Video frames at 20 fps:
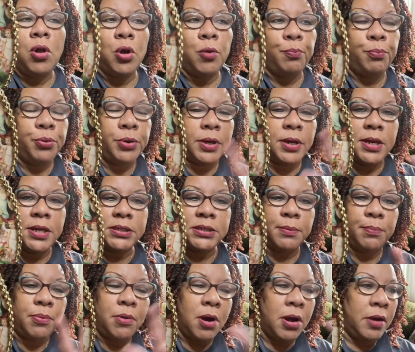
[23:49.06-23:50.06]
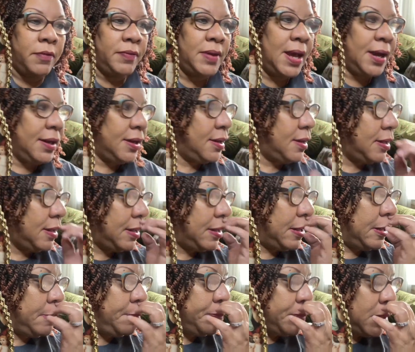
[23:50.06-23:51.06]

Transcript: or put it as a part of like an